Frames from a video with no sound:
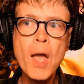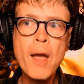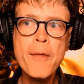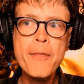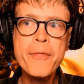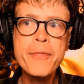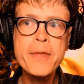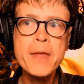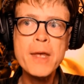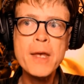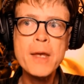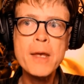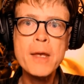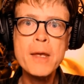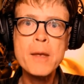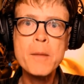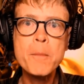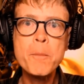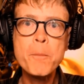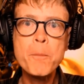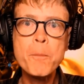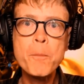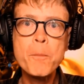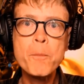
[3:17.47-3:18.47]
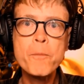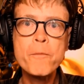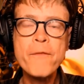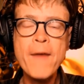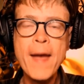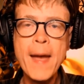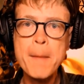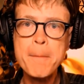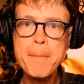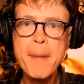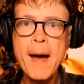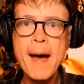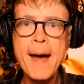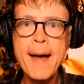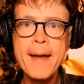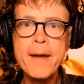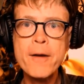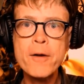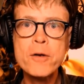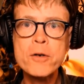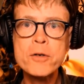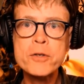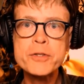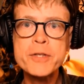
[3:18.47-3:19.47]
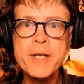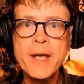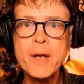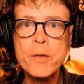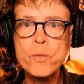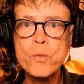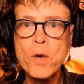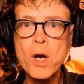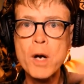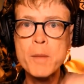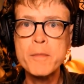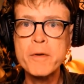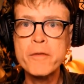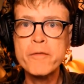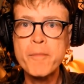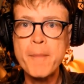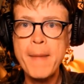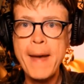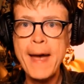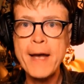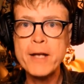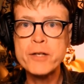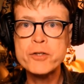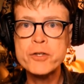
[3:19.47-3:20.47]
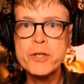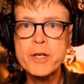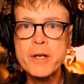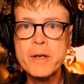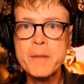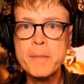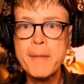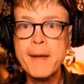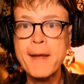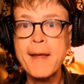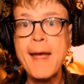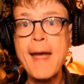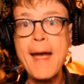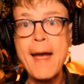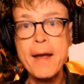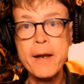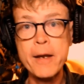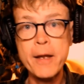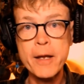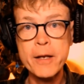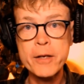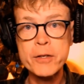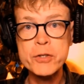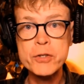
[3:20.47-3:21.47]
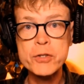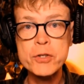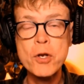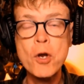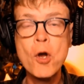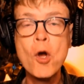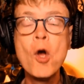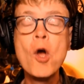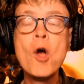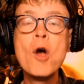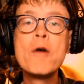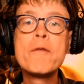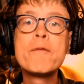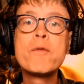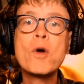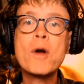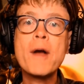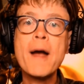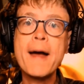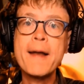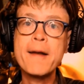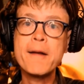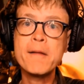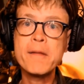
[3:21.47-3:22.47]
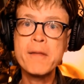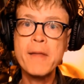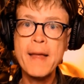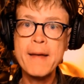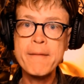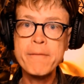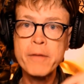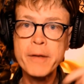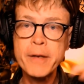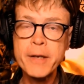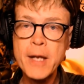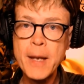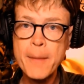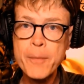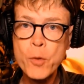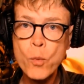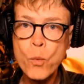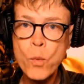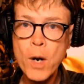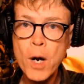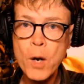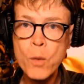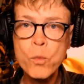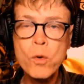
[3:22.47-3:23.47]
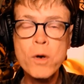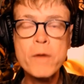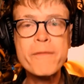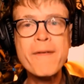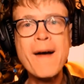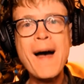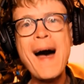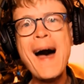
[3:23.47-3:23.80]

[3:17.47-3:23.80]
the vampires and Realm of Magic mechanics for kind of leveling up the werewolf.